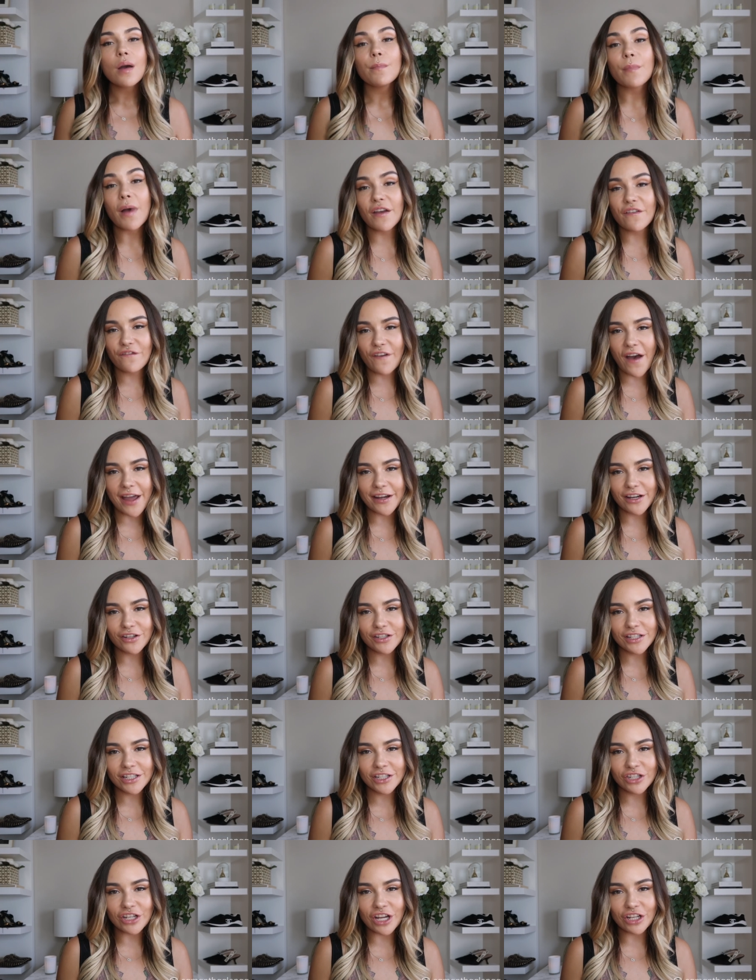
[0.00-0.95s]
My final
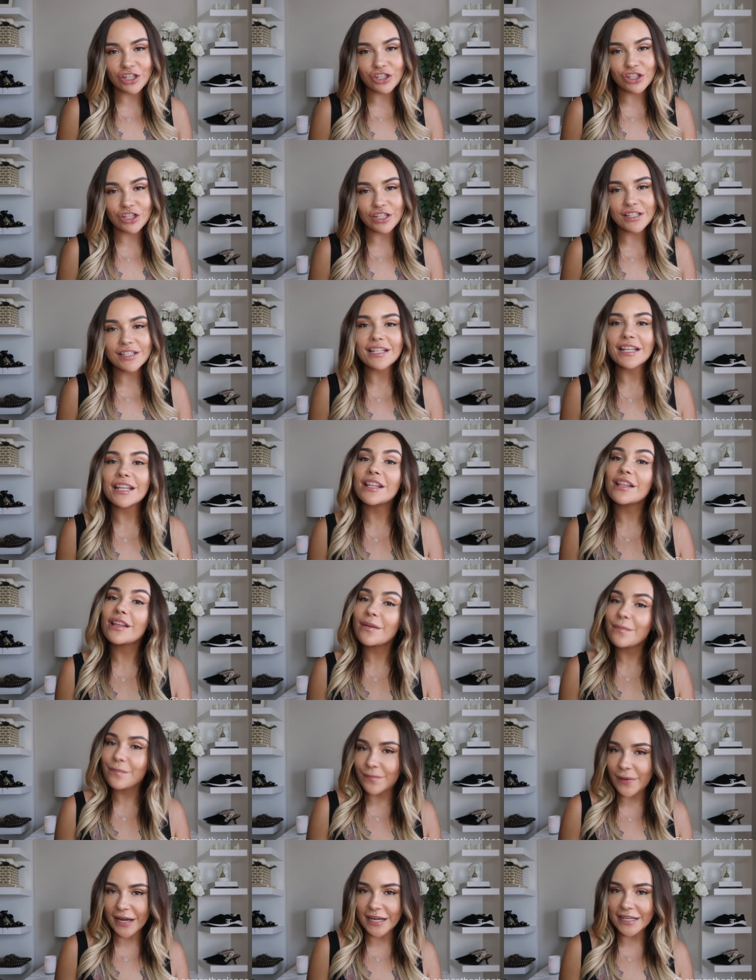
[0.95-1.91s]
suggestions in
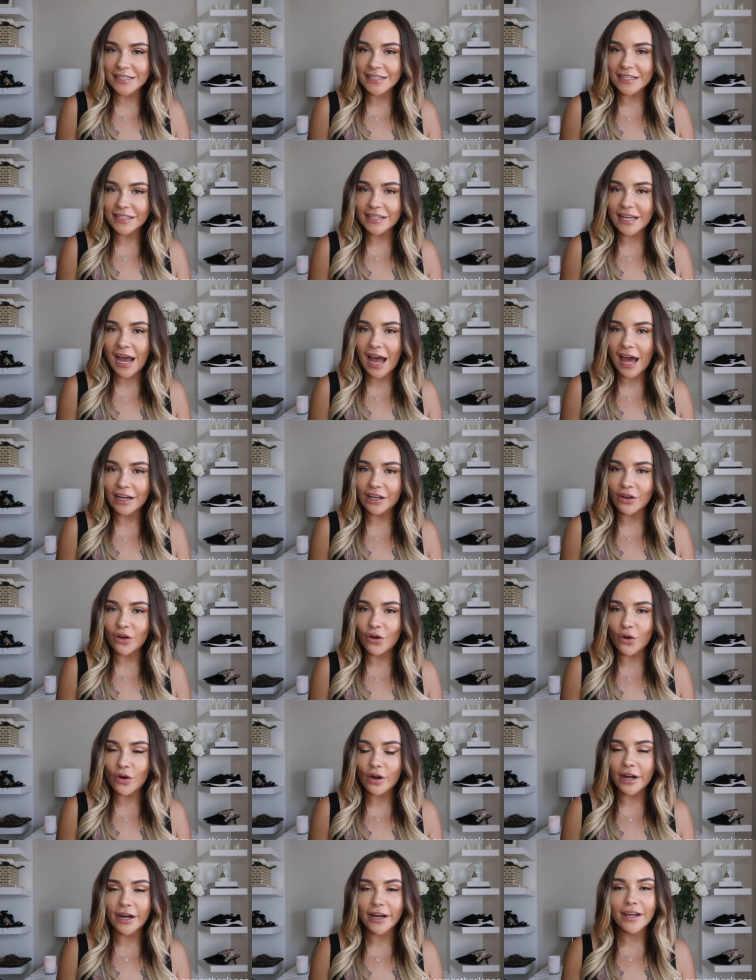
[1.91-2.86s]
the basic
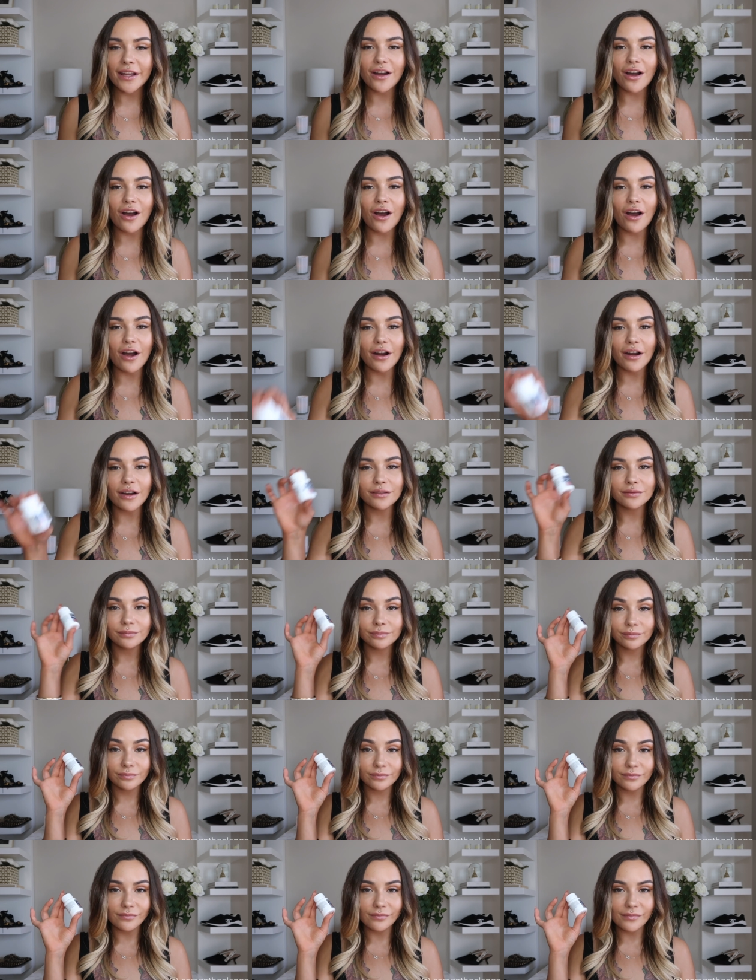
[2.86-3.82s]
category are
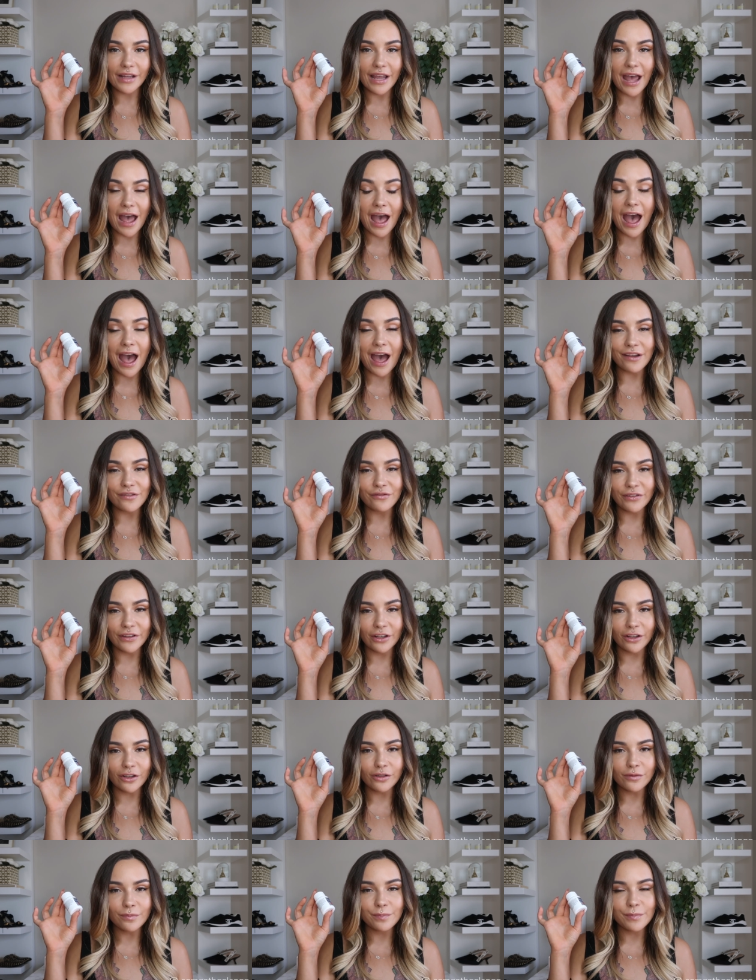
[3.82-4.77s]

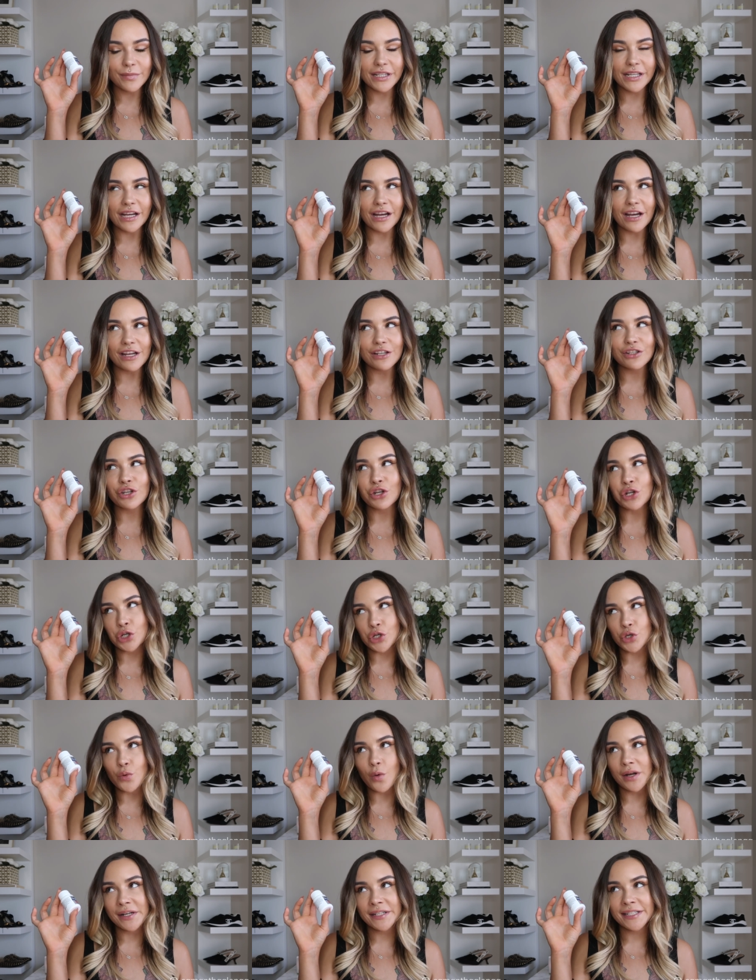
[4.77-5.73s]
Advil because
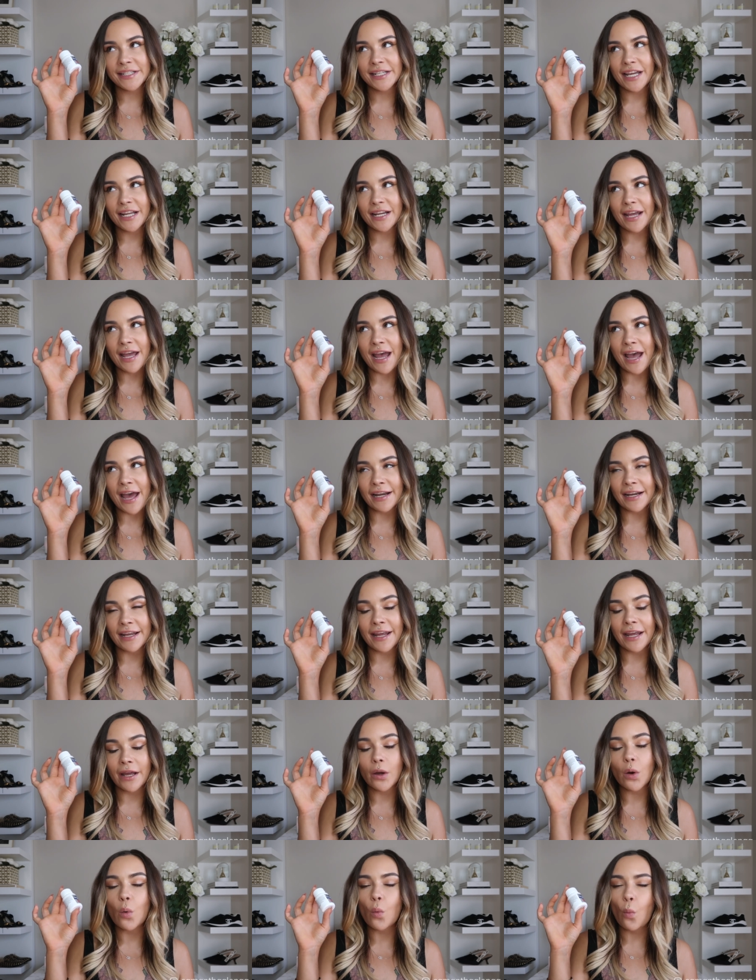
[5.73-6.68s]
who wants to get a
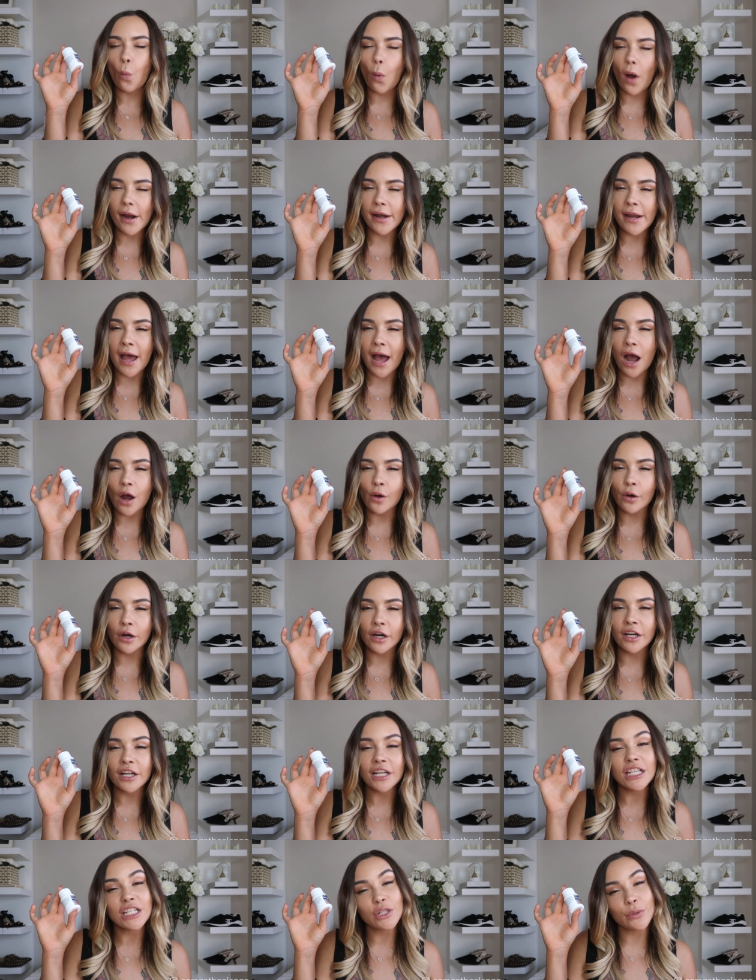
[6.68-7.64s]
headache one
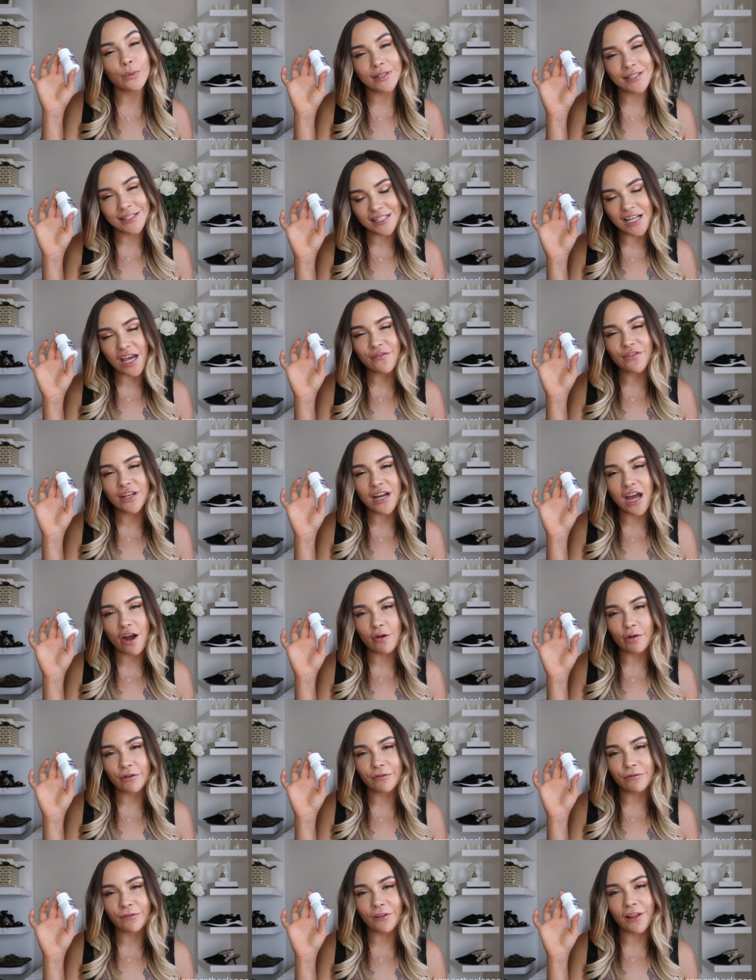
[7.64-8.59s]
hour into a seven
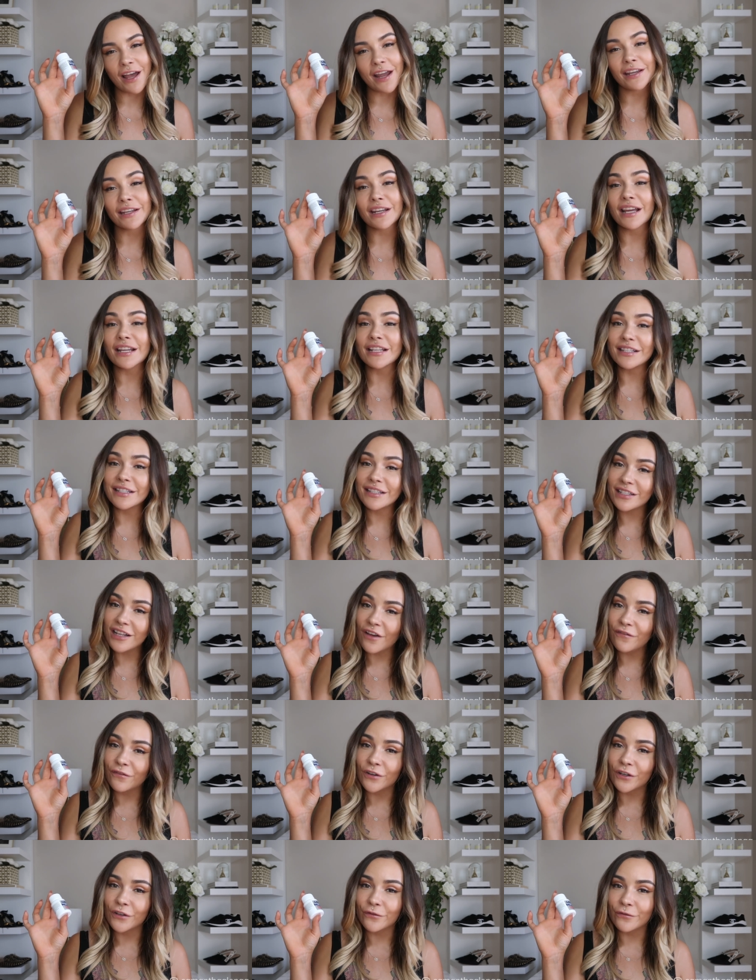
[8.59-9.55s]
hour flight and
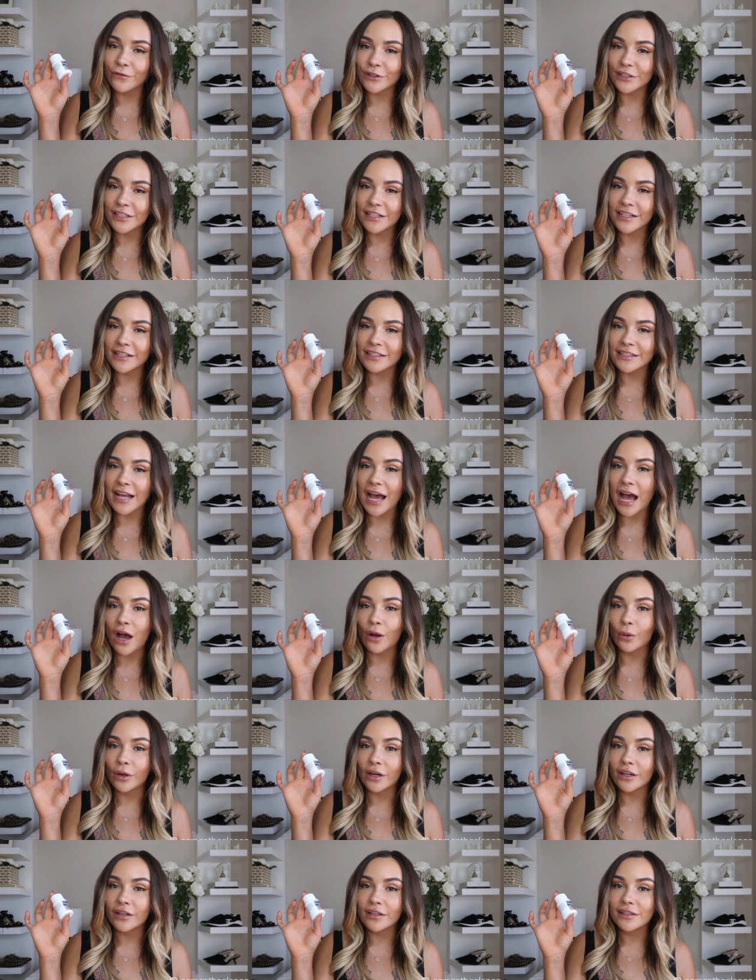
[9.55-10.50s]
suffer for six
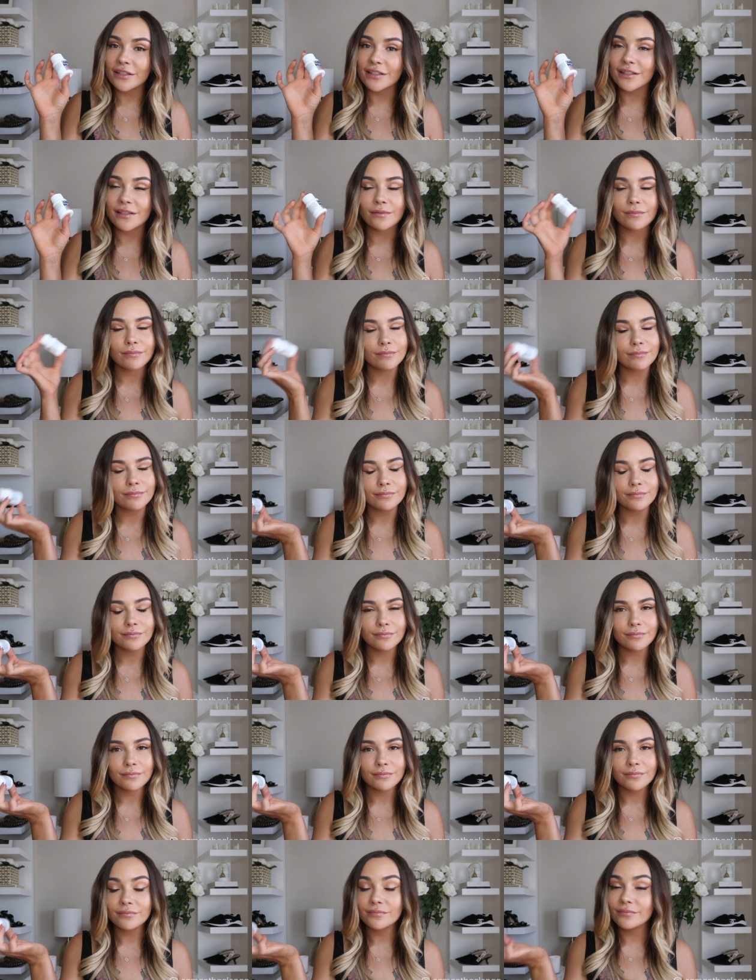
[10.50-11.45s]
hours?
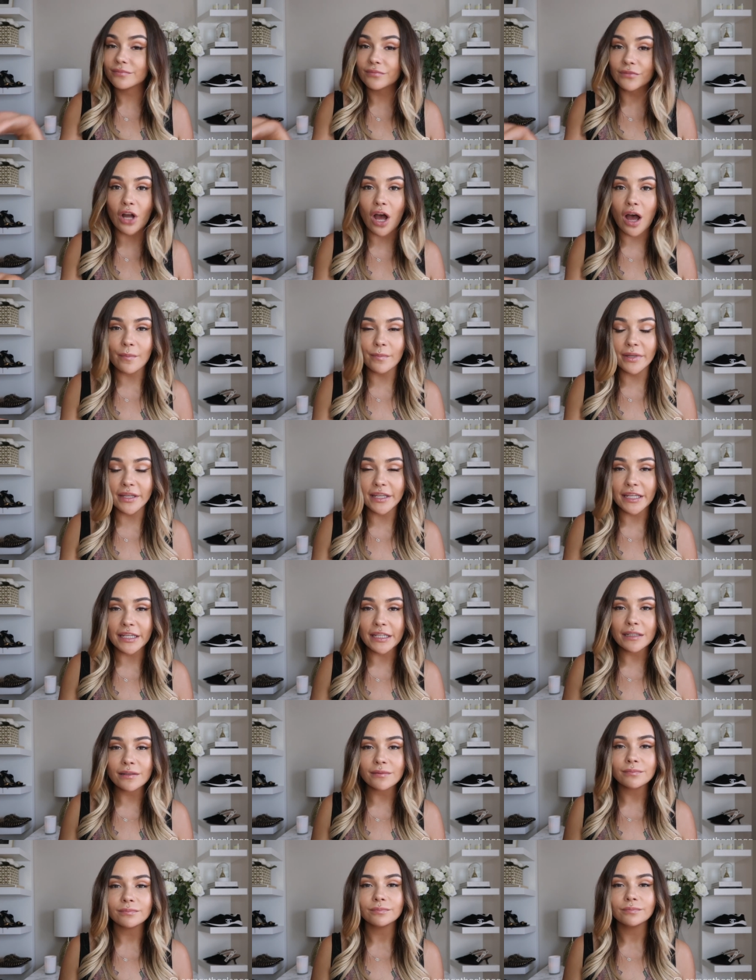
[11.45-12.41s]
Not
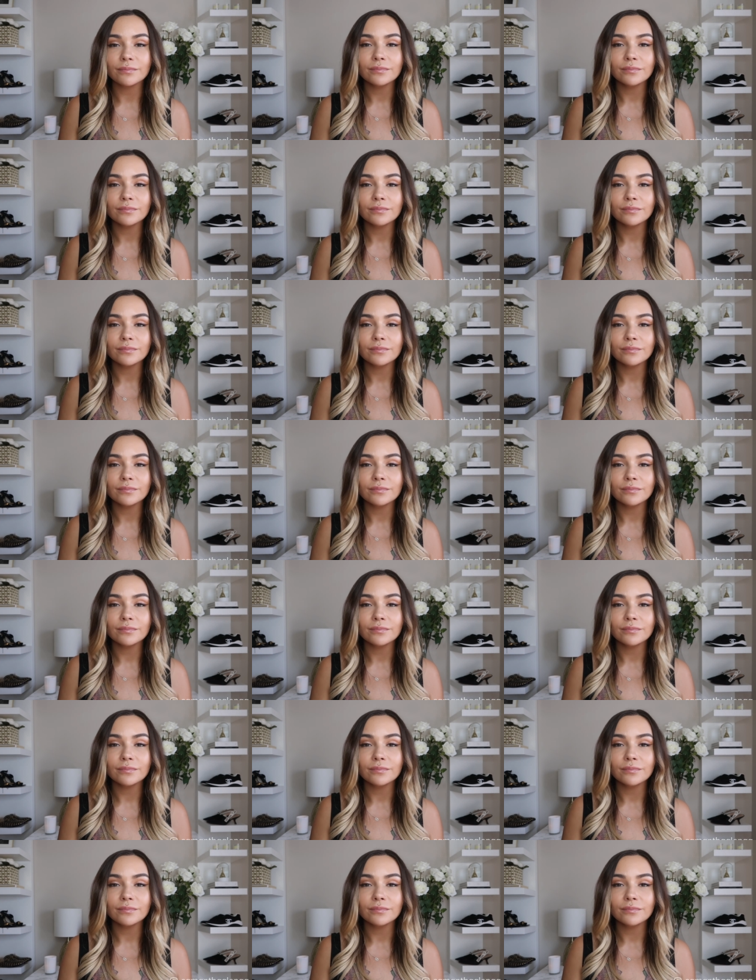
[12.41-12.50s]
me